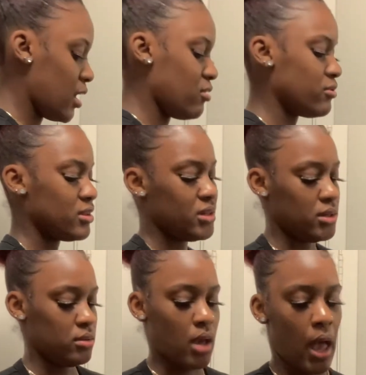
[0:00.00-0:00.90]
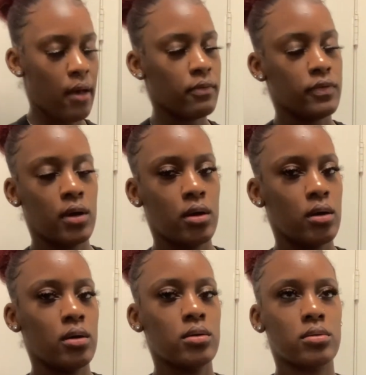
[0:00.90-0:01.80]
don't really have
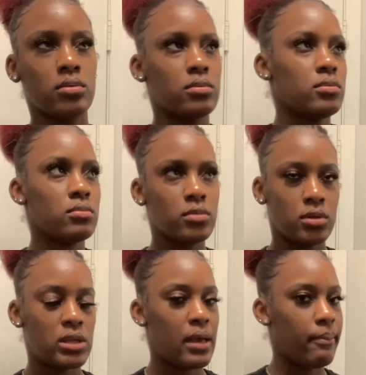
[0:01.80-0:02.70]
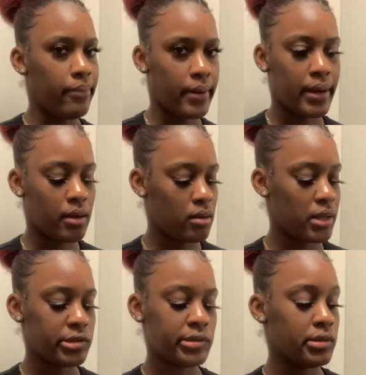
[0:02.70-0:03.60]
a set brand. I
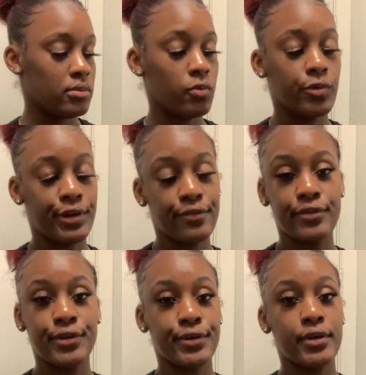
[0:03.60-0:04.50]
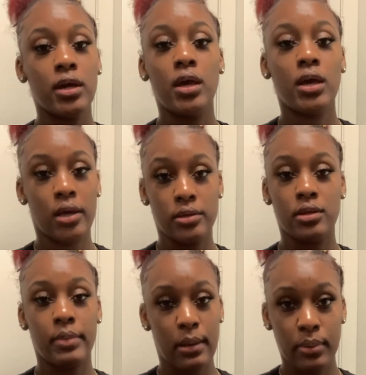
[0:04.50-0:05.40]
just, whatever is in
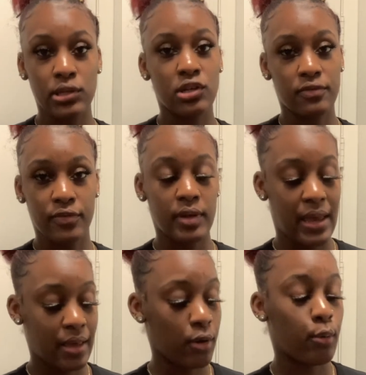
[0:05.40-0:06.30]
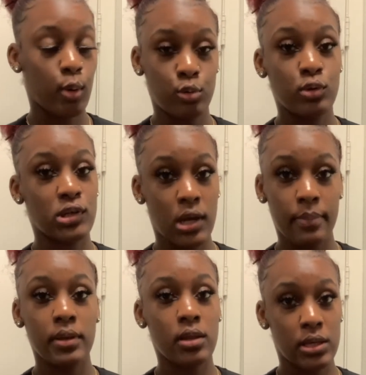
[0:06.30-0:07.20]
my budget for that grocery
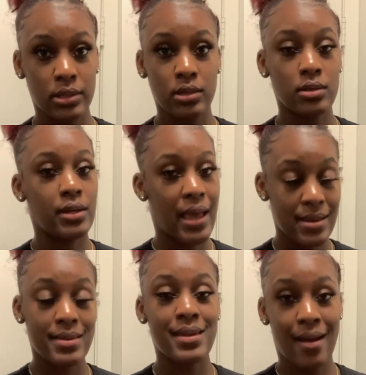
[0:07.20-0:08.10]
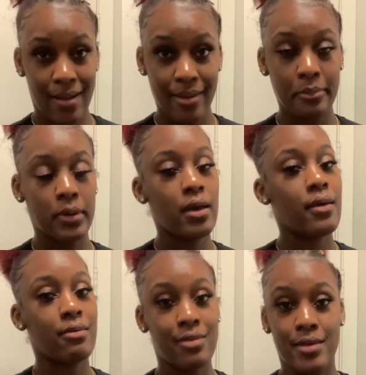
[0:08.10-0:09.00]
shopping list that time,
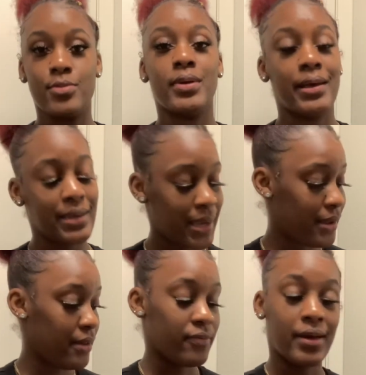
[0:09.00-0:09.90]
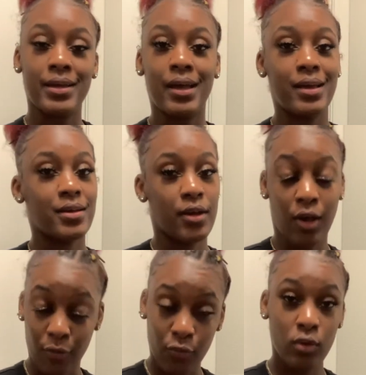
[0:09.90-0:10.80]
that's what I get. If I
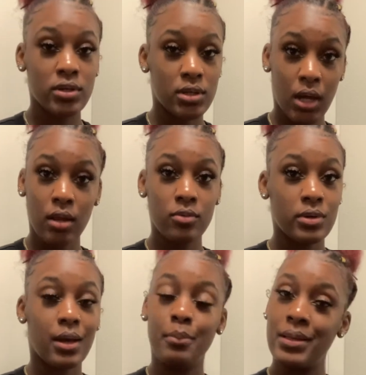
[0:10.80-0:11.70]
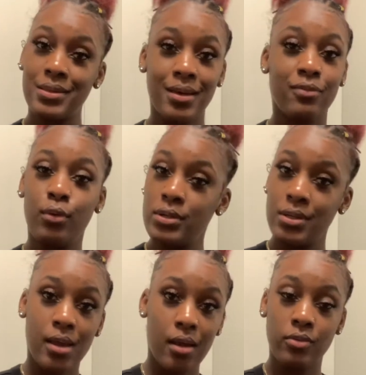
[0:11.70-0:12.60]
could afford the $1 one, I'm about to afford the
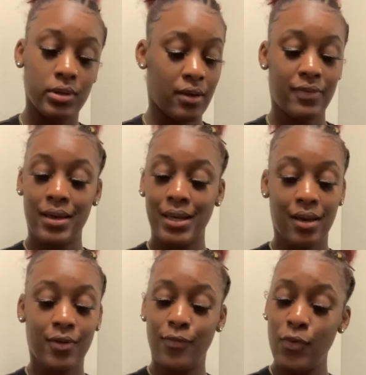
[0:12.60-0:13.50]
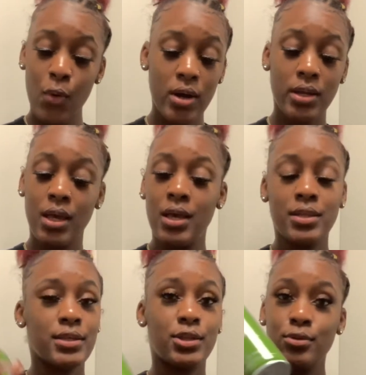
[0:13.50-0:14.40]
$1 one. If I afford
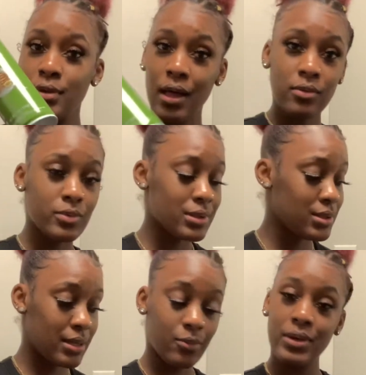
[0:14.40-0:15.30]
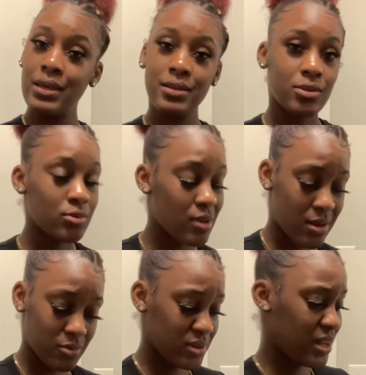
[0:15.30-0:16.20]
the $2 one, then we get a
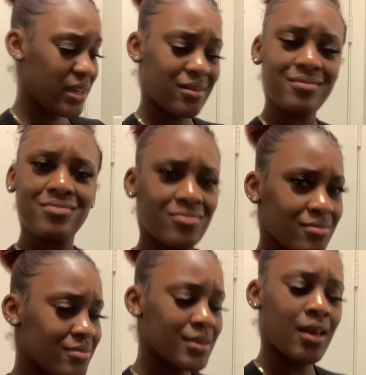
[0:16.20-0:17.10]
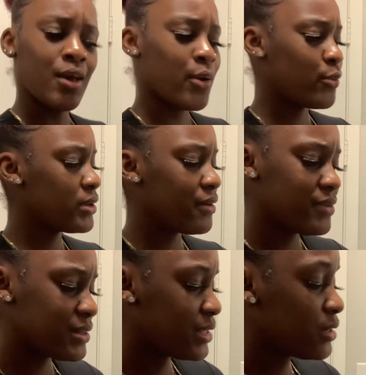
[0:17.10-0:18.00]
$2 one. Like, whatever
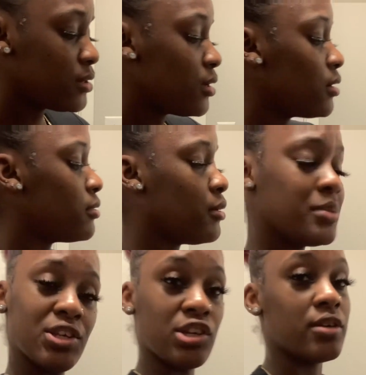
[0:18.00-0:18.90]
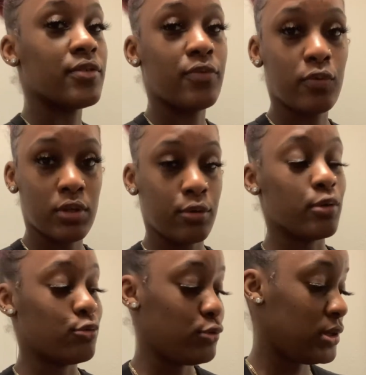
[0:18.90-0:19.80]
is in the budget for the
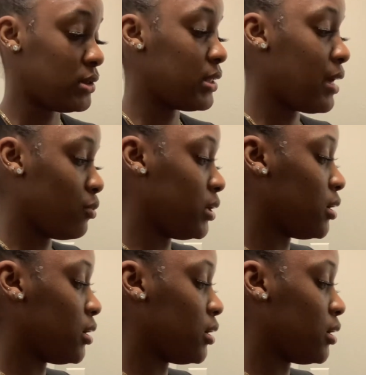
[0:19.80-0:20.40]
groceries that week.